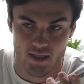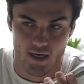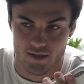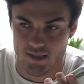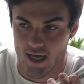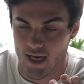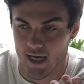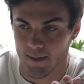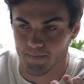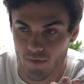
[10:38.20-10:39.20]
And then I'll say,
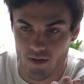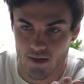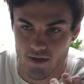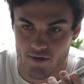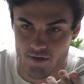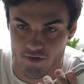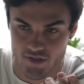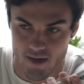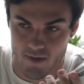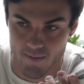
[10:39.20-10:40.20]
uh, well then can you you
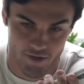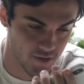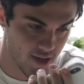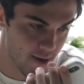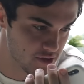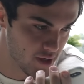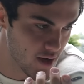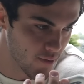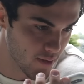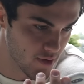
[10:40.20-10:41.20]
send me a picture of the damage so I
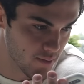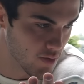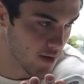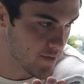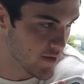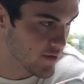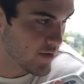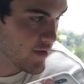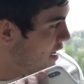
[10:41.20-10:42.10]
know what I'm going to pull up to?